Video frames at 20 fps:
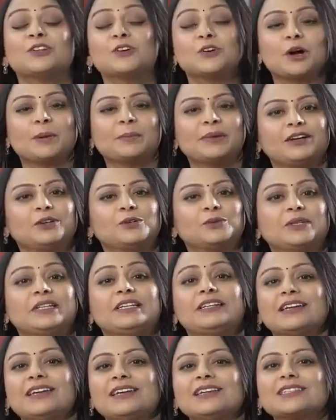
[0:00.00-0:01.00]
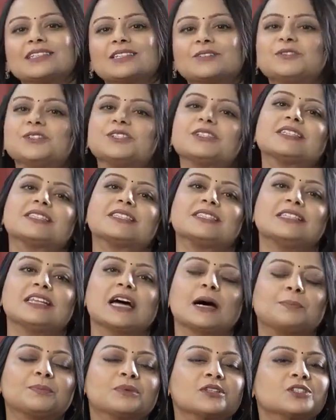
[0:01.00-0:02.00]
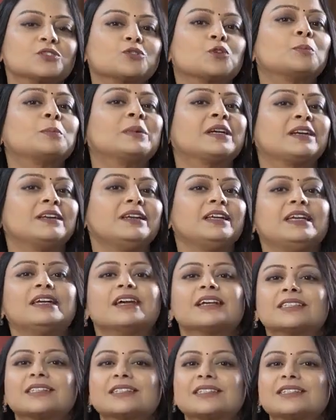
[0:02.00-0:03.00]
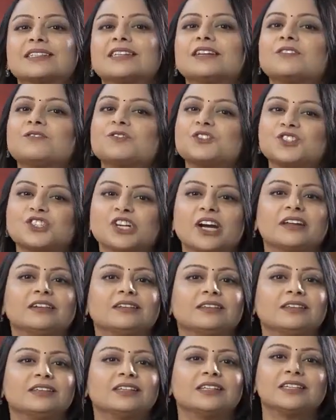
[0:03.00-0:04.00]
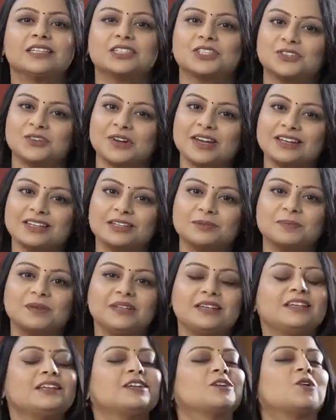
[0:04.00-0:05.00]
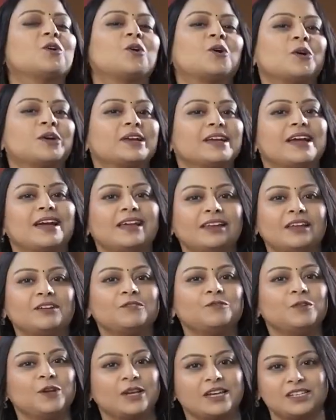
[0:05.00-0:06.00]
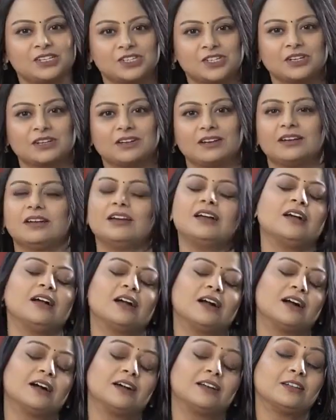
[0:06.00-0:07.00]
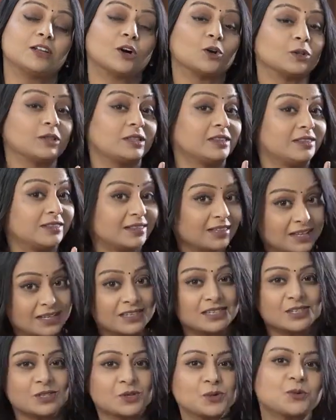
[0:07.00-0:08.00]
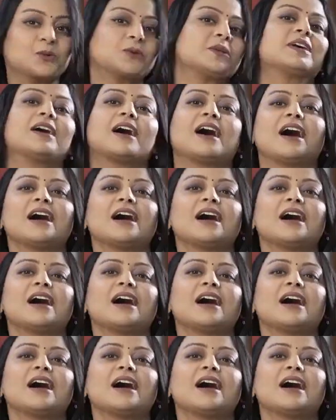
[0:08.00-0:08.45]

Now coming to the next, which is laparoscopically assisted vaginal hysterectomy or LAVH. Now this route